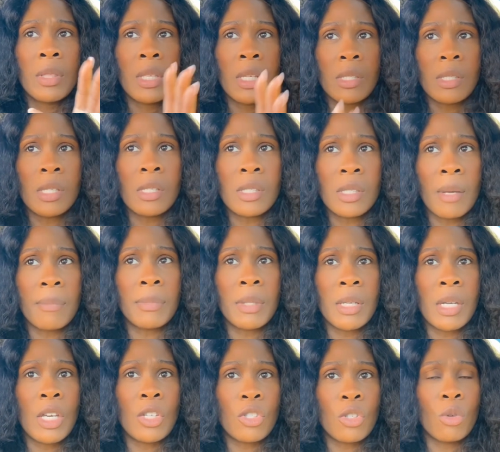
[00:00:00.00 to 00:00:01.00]
This is
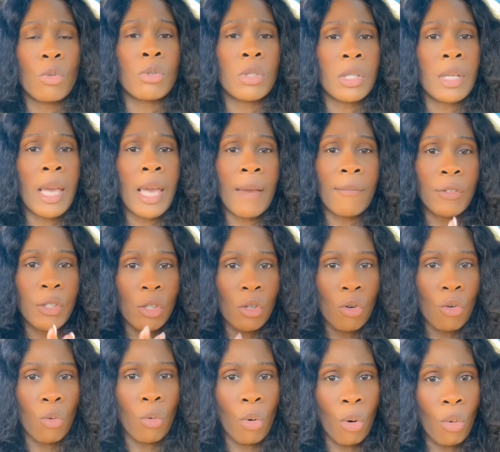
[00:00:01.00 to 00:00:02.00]
something that Chosen have to
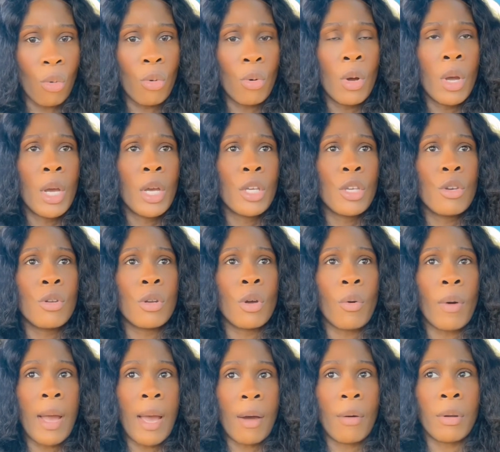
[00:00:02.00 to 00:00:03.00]
grow,
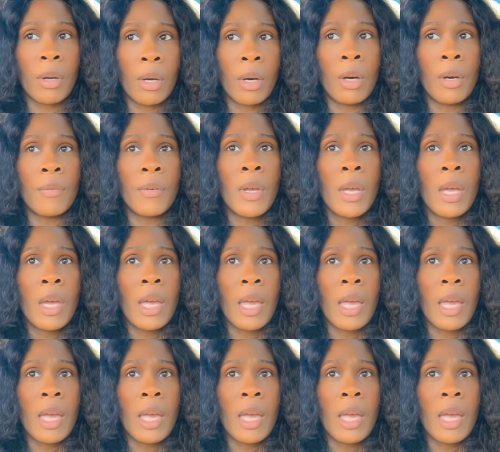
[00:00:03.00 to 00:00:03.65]
out of.